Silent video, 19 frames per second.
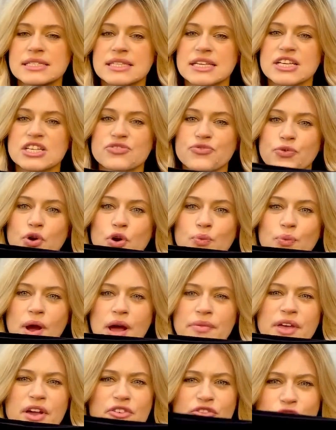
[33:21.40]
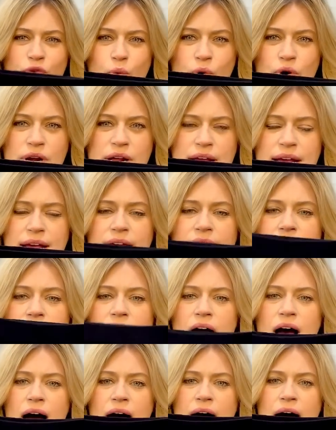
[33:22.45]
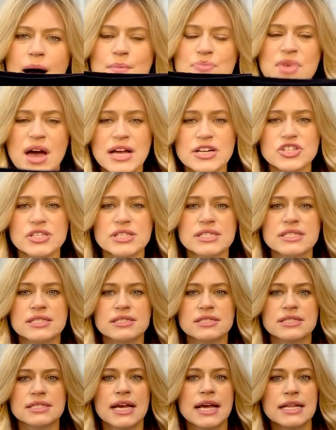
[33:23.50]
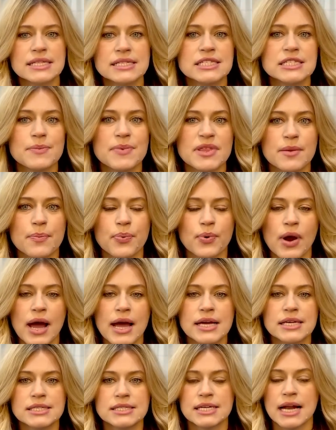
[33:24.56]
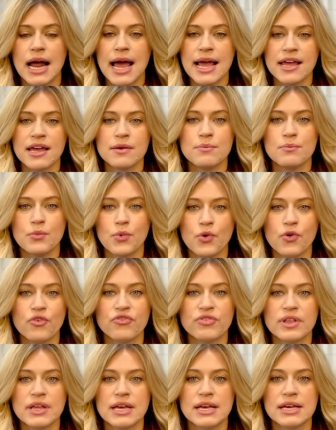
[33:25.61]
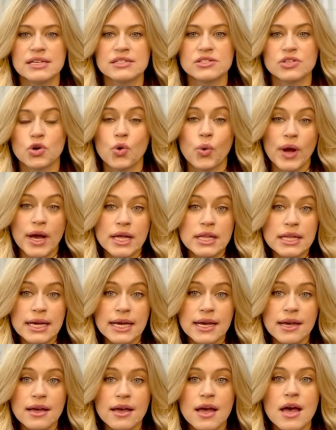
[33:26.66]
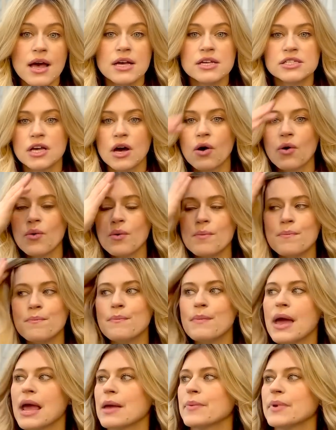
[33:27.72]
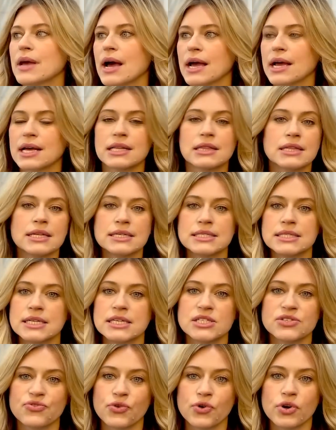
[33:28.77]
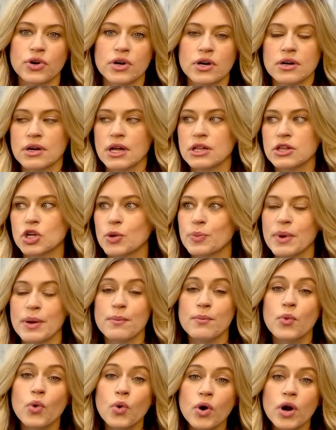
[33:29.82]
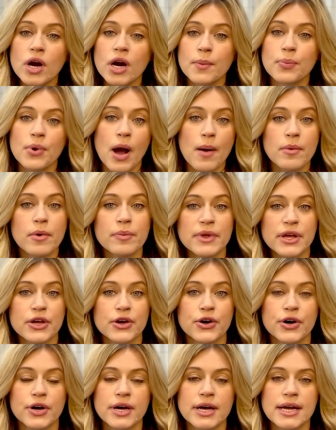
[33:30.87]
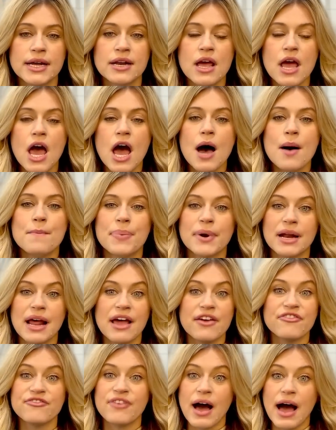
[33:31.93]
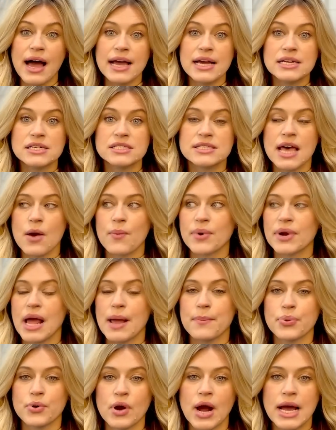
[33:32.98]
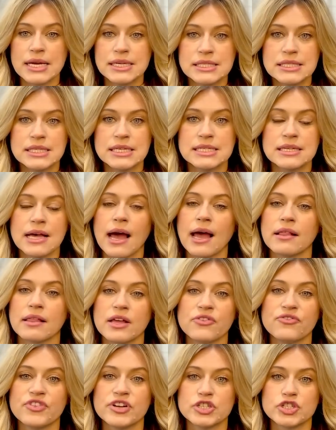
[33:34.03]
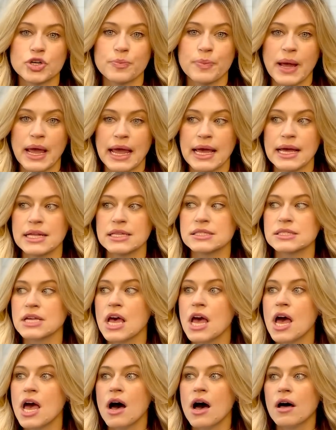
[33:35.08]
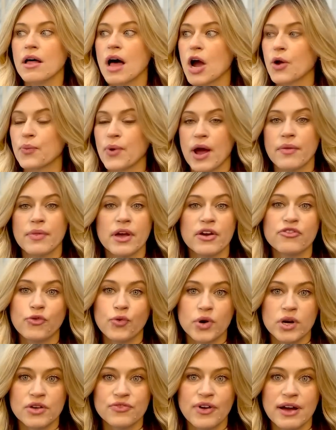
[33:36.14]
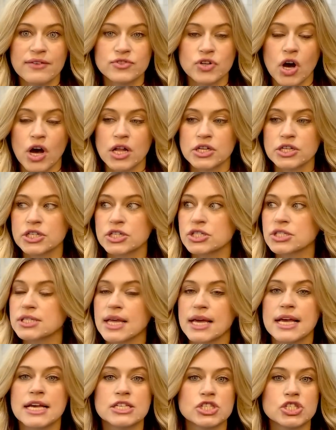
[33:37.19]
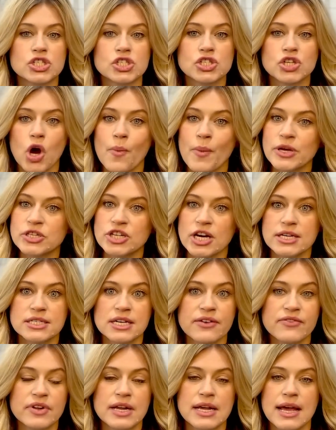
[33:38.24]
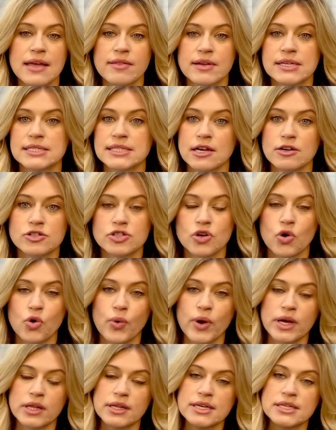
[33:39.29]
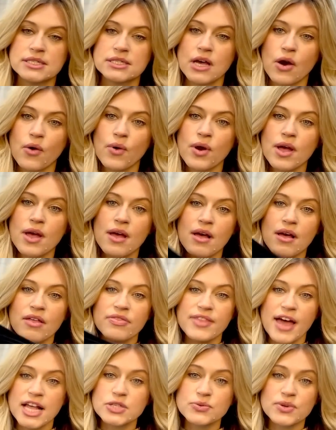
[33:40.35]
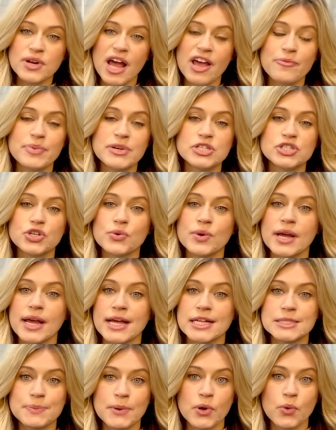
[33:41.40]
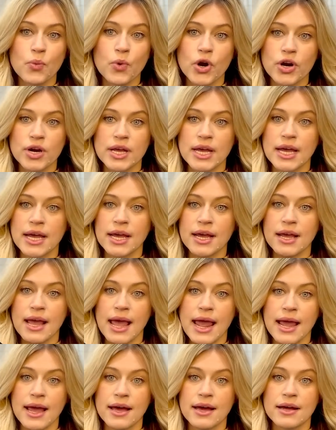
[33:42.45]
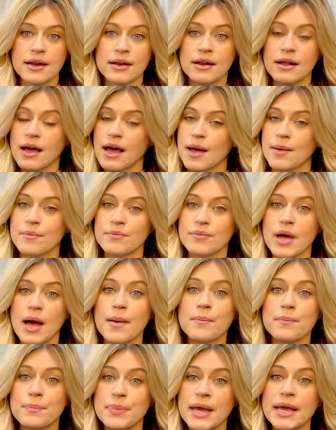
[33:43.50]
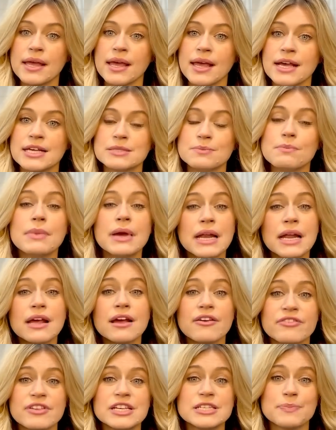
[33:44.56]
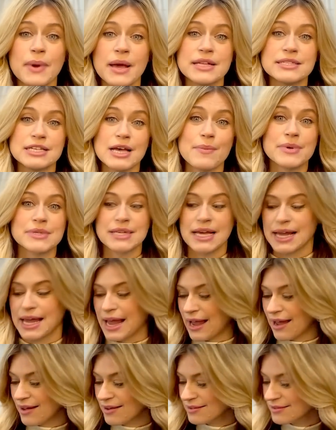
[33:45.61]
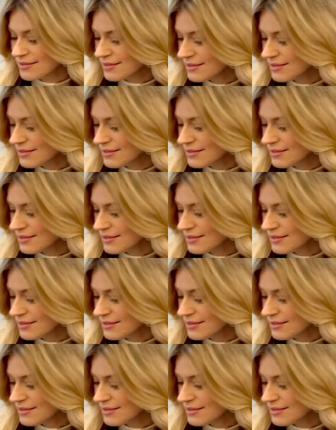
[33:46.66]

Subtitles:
these for around like $40. That just tends to be the price that I can move these quickly. So maybe I could list these for a little bit more, probably could, but I find that when I price these Eileen Fisher pants around like $45, they get so much activity and they sell so quickly. So that's what I've been doing. It's been working, and I'm picking as many of these pants up as I can.